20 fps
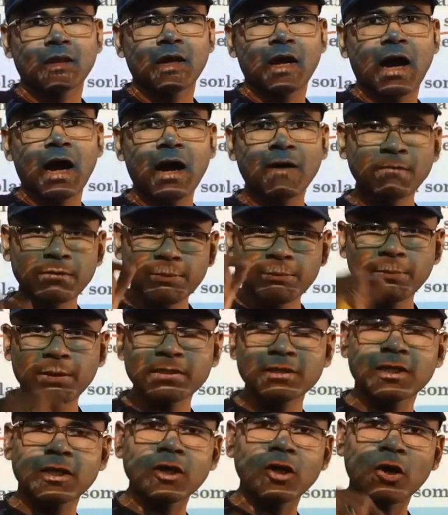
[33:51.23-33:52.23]
Our
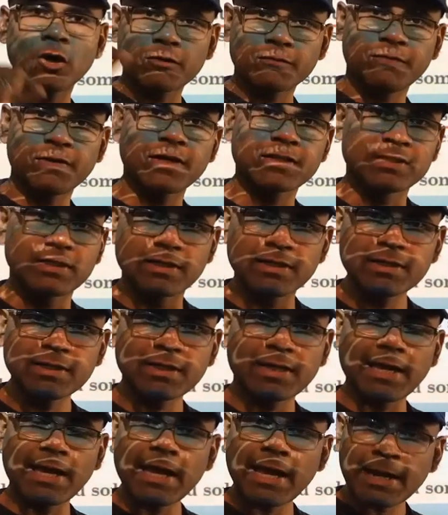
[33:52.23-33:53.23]
mother or
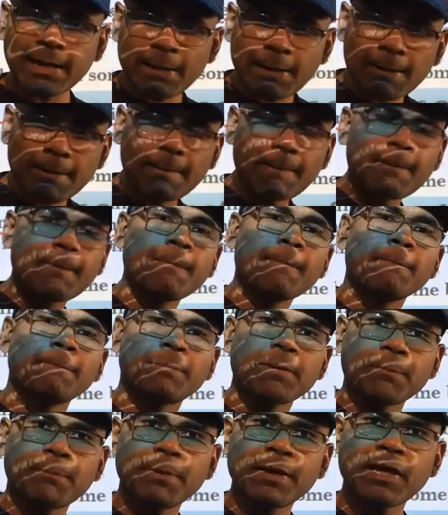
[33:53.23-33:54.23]
father can
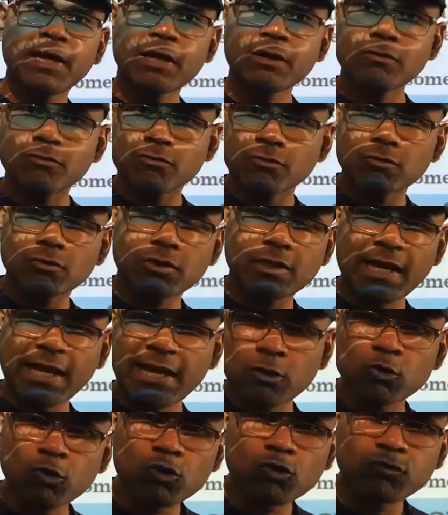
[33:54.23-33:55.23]

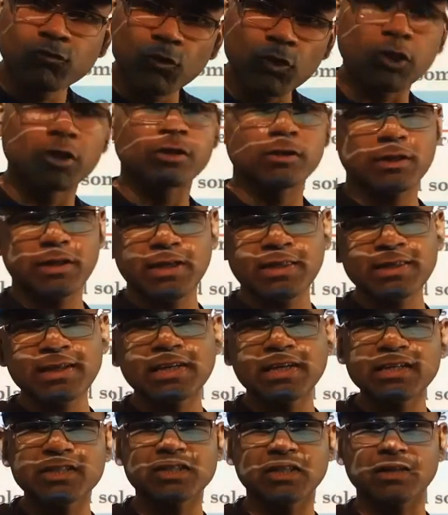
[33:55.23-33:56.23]
cook food in
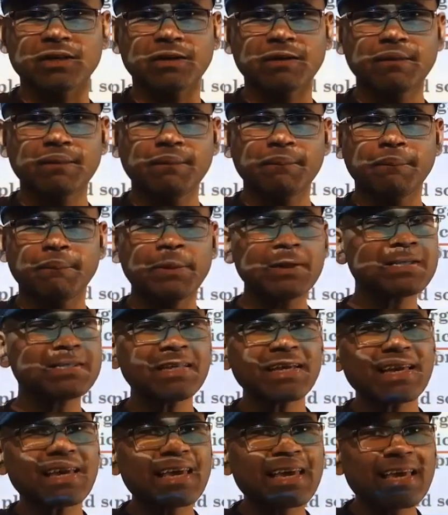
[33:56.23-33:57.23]
the kitchen, but